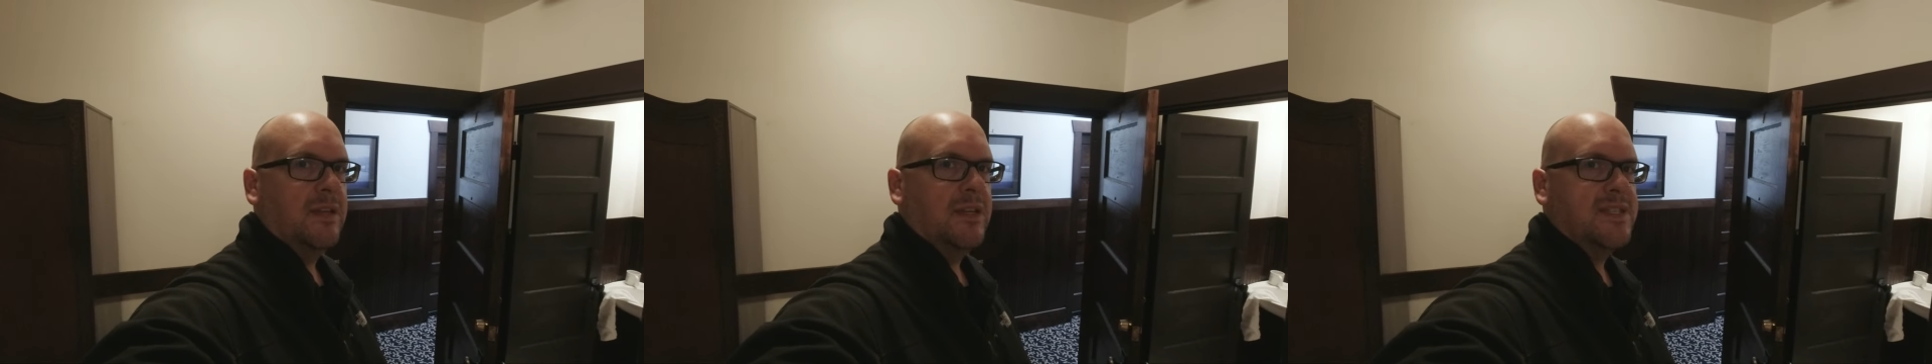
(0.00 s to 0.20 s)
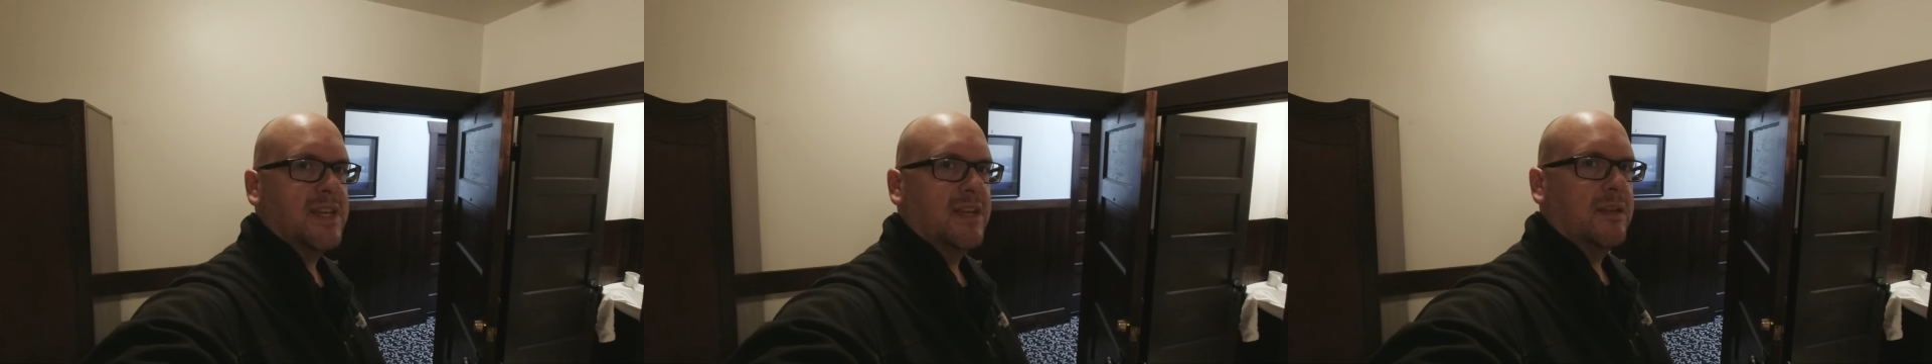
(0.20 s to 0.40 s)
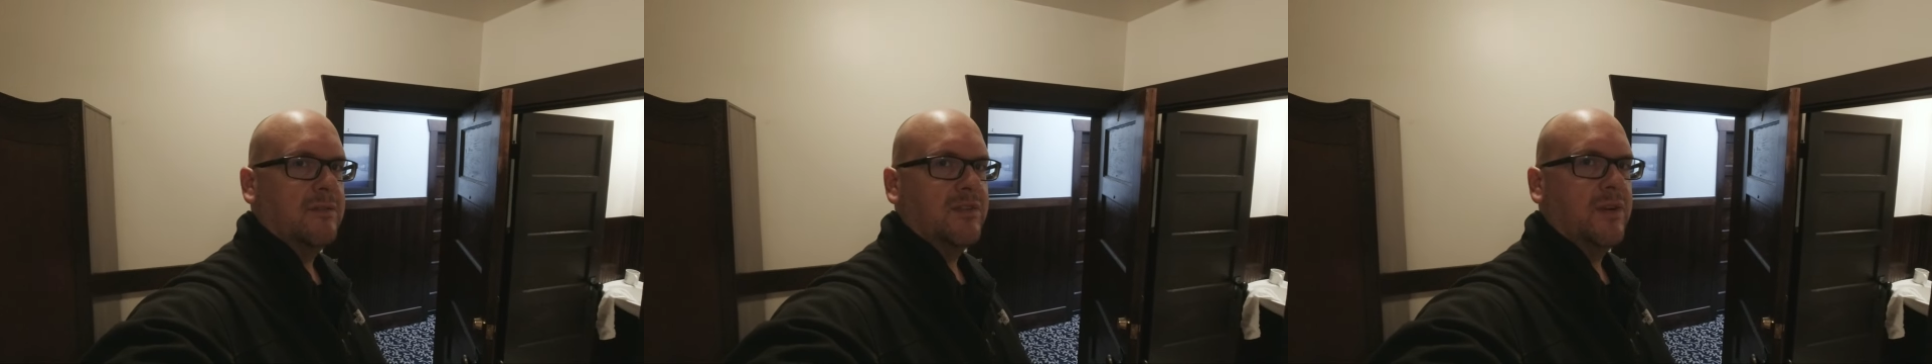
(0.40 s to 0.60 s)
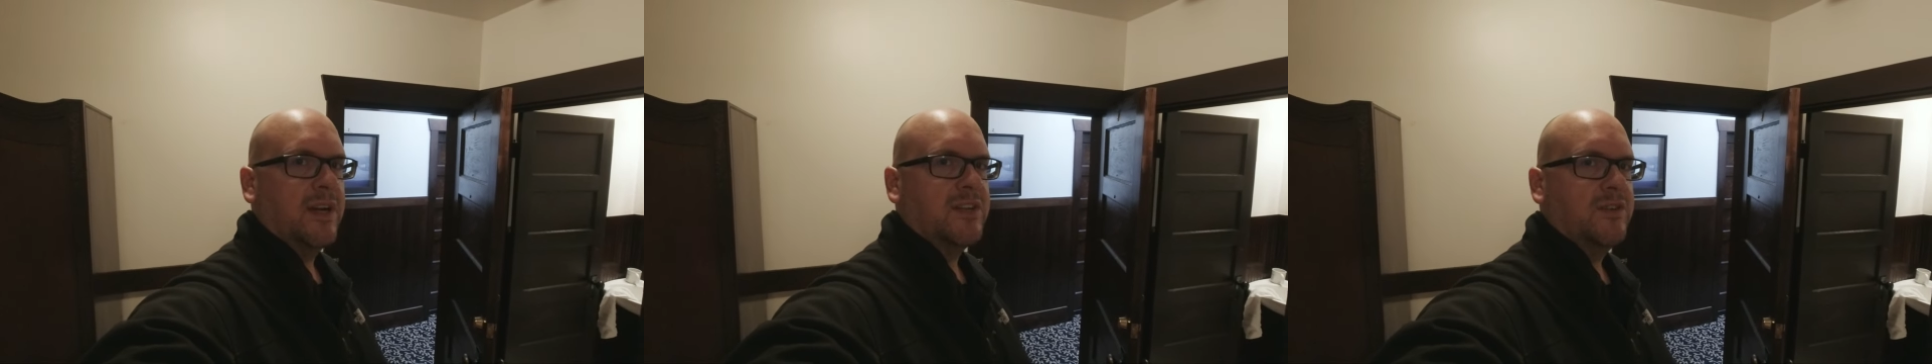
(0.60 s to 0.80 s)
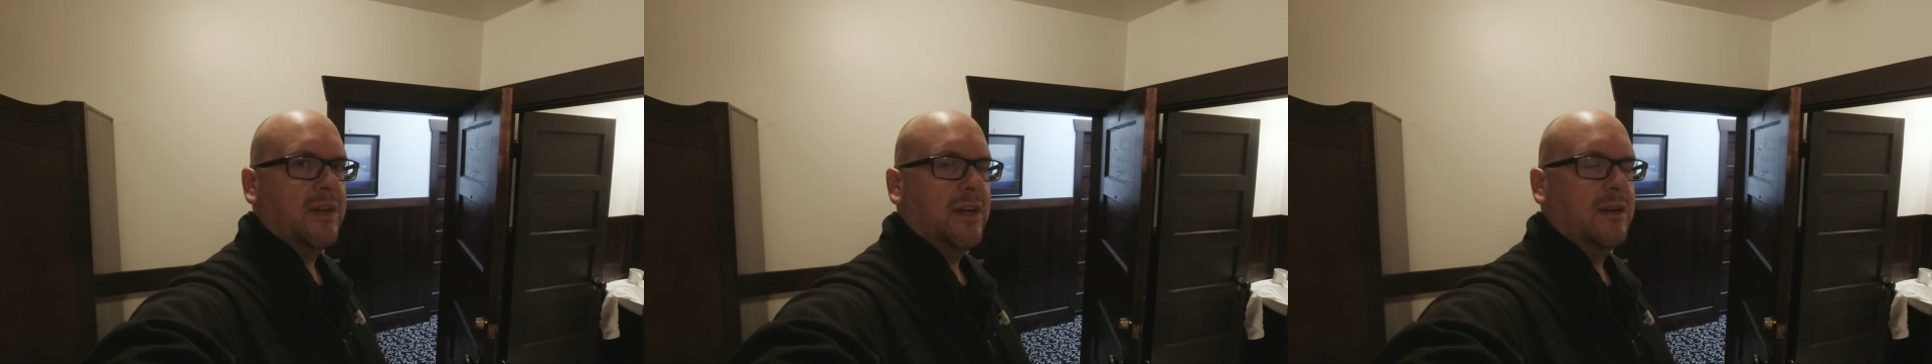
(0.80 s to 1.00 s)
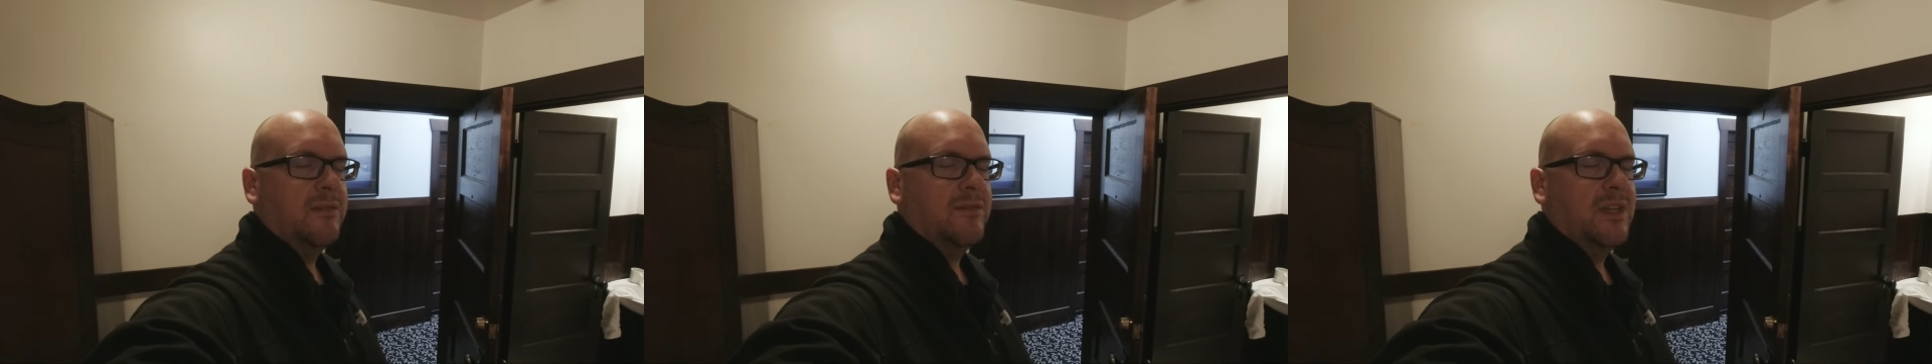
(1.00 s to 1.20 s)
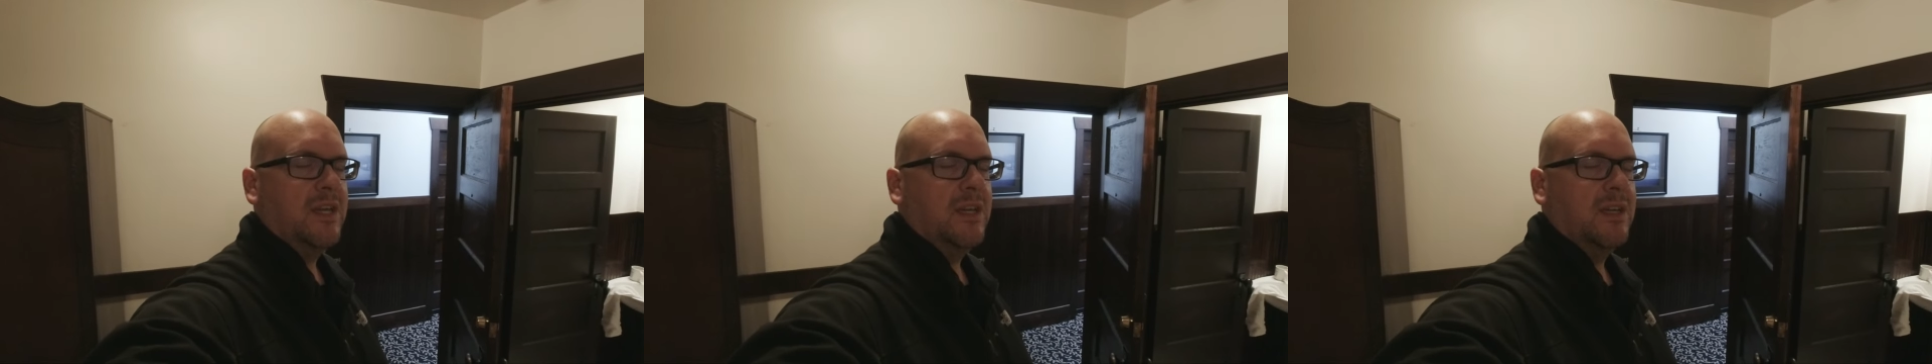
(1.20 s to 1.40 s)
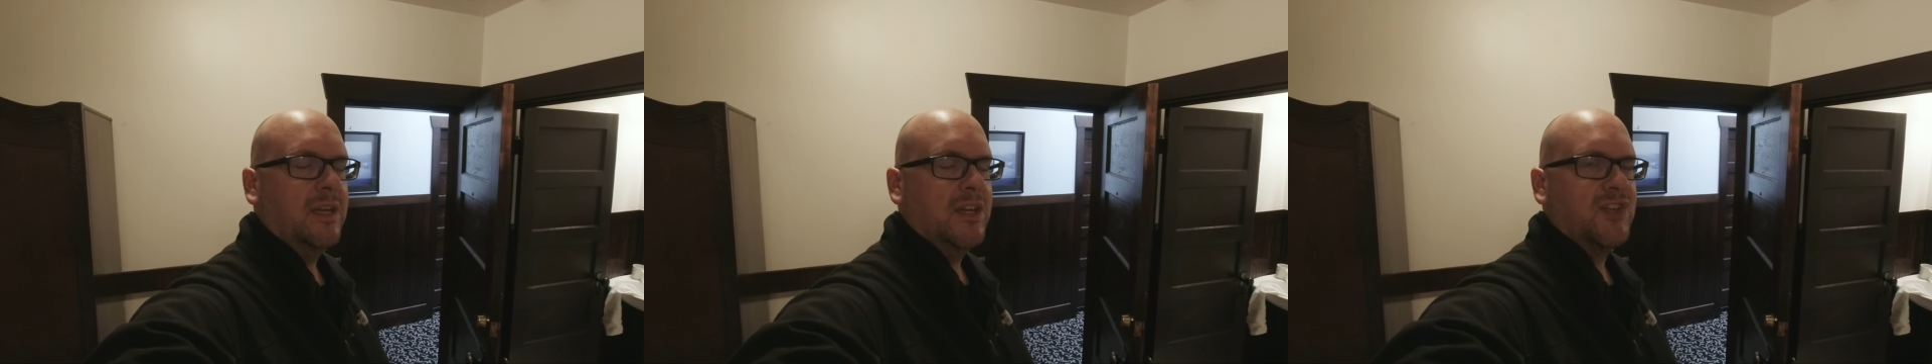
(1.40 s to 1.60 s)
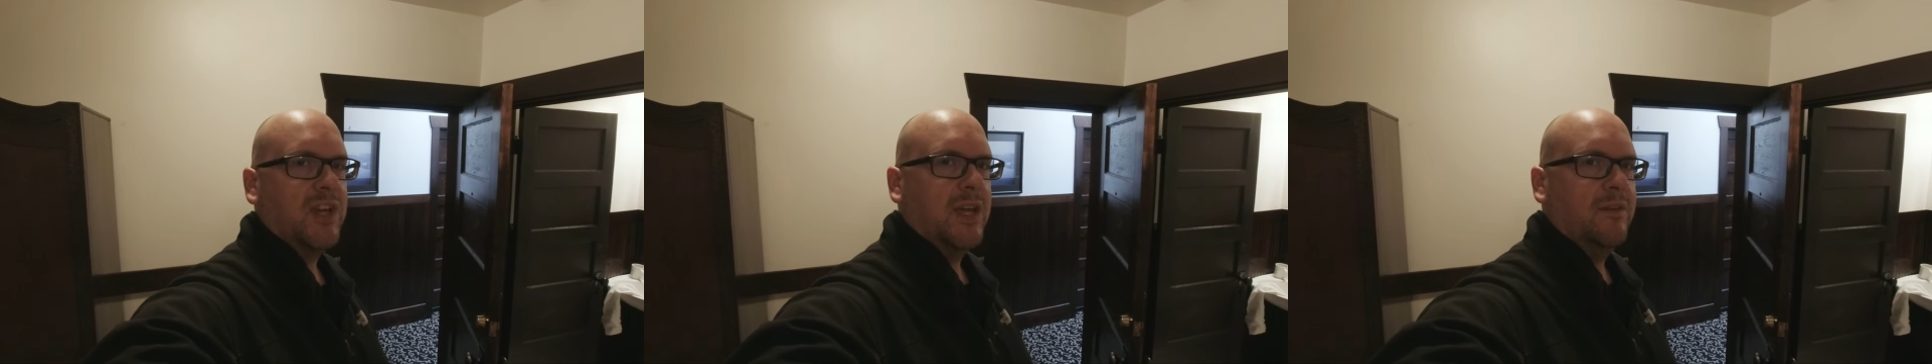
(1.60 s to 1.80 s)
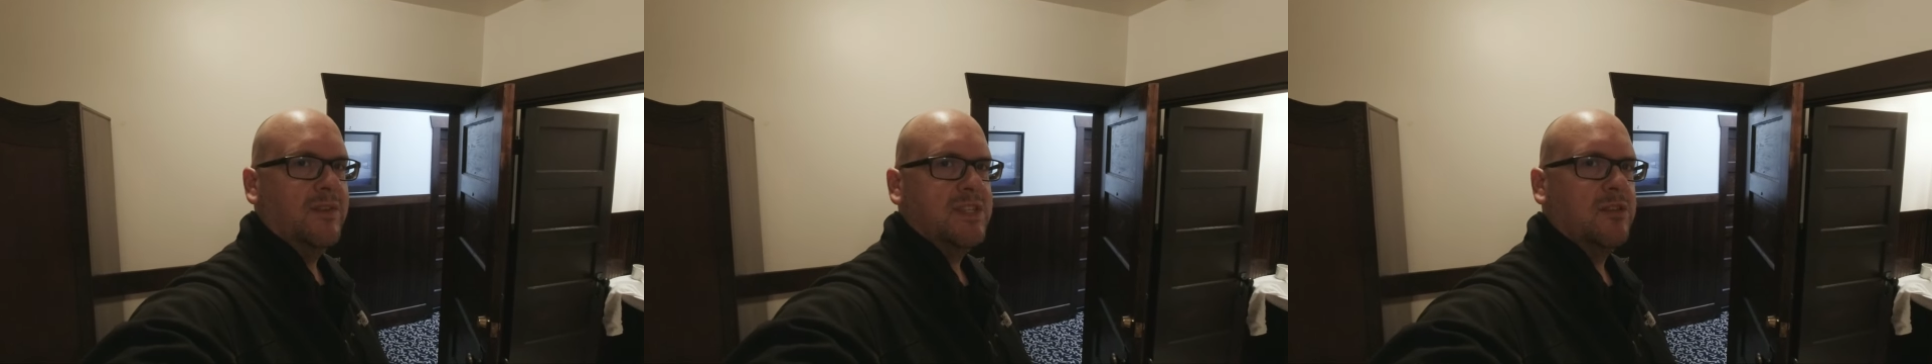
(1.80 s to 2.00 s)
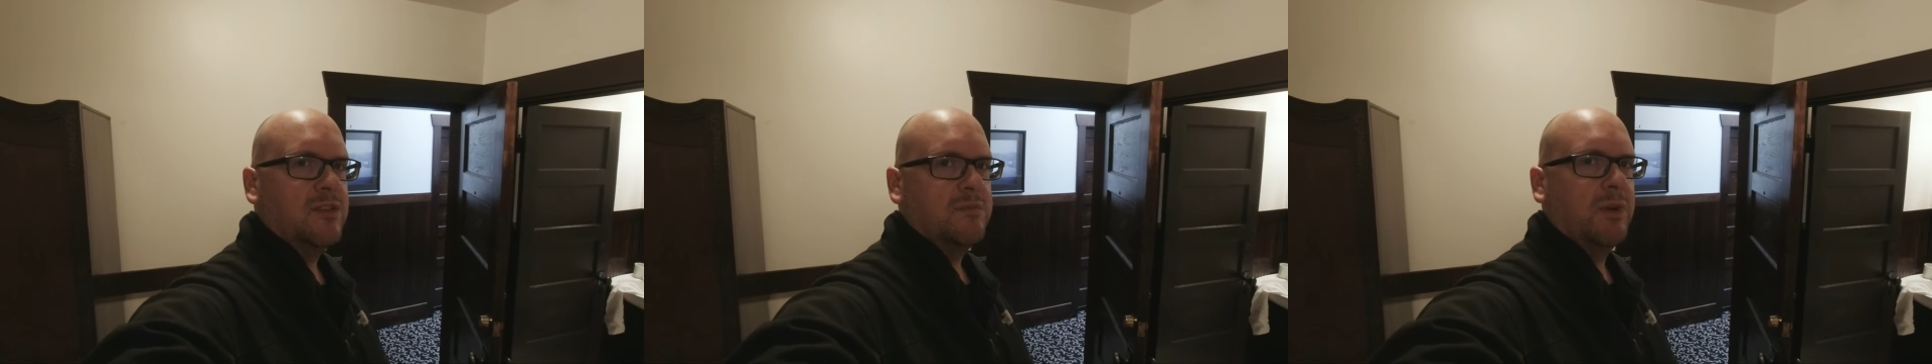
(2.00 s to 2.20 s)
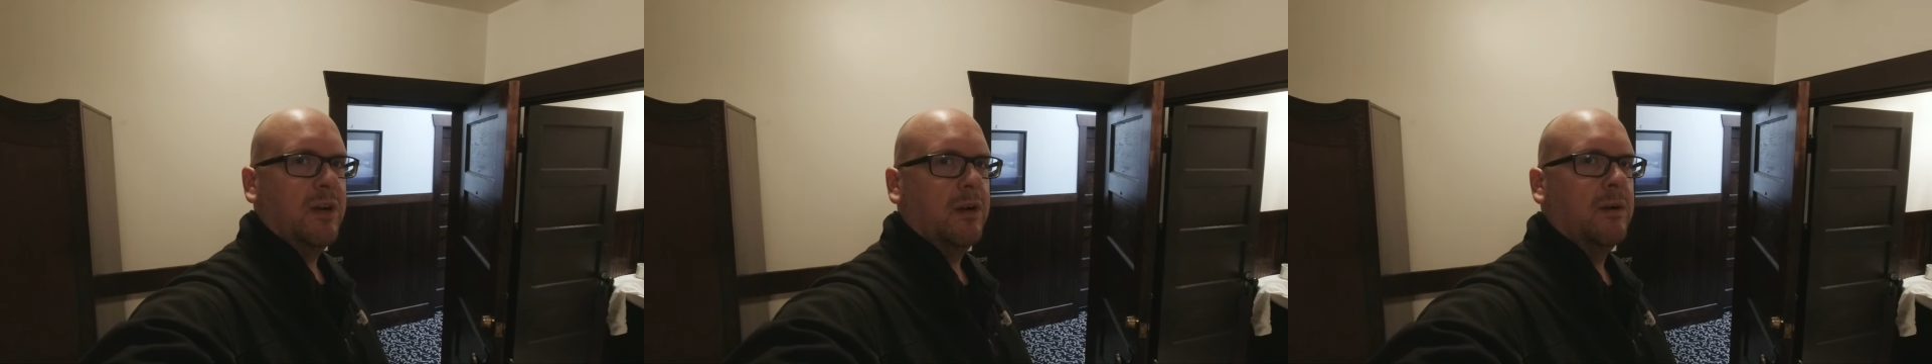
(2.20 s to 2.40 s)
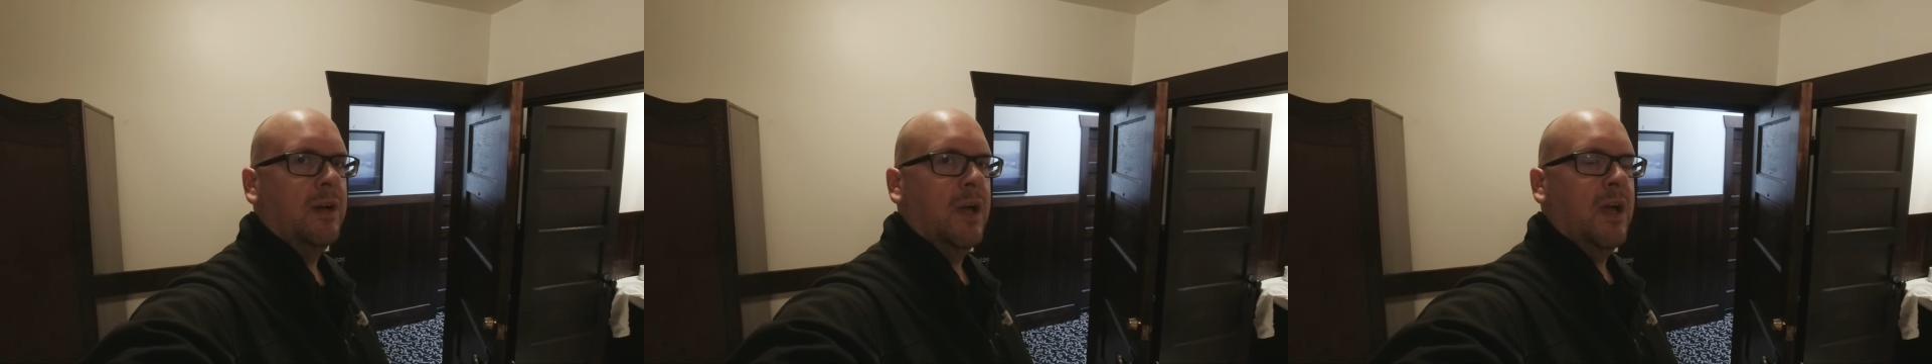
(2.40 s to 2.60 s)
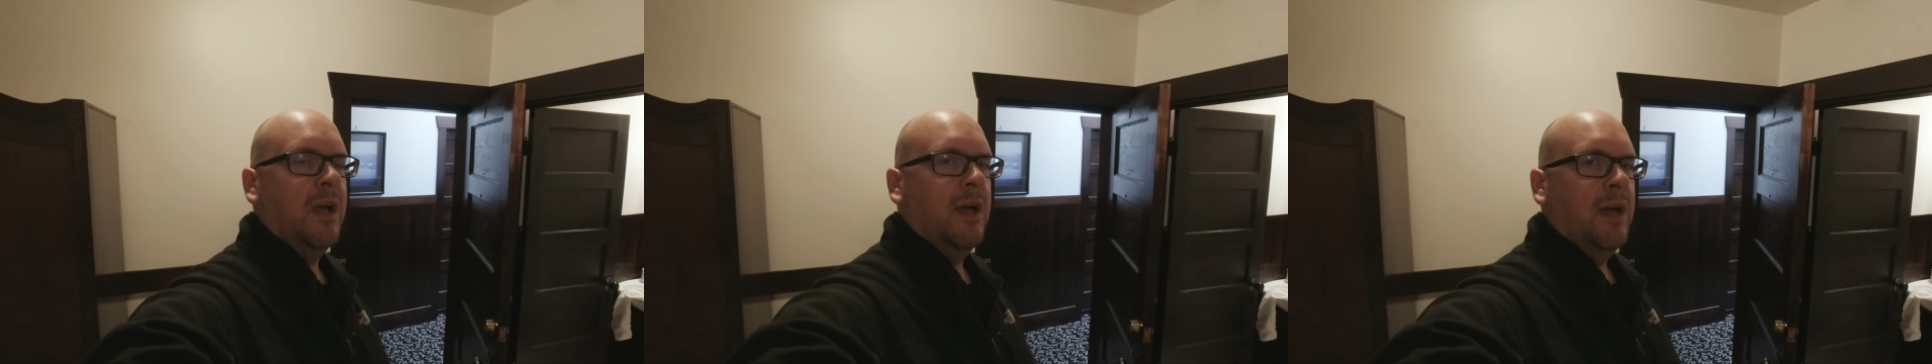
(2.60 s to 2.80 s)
the executive director here of the Ketchikan Visitors Bureau,